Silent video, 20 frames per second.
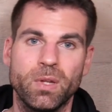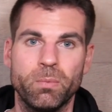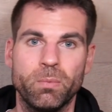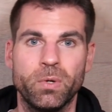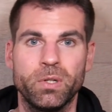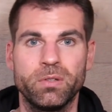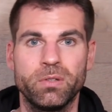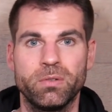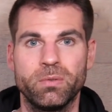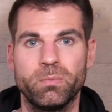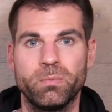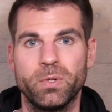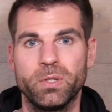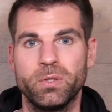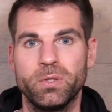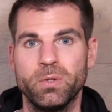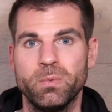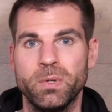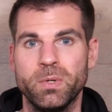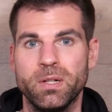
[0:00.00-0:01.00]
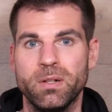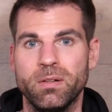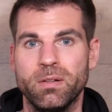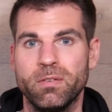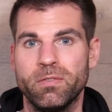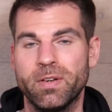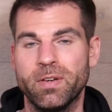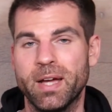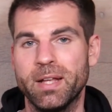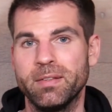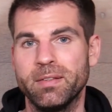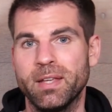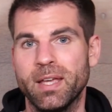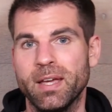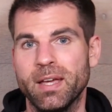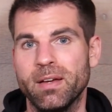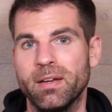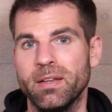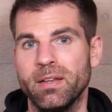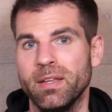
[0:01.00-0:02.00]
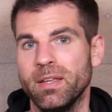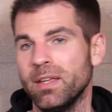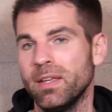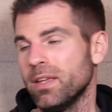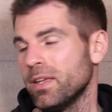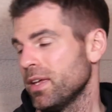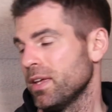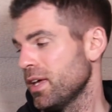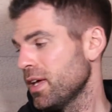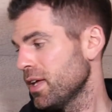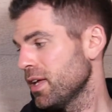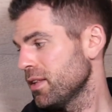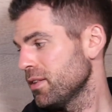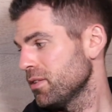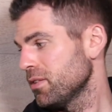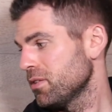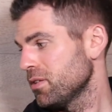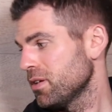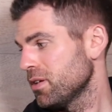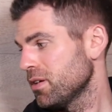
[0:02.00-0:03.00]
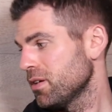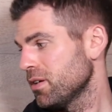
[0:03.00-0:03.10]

what you will find there. And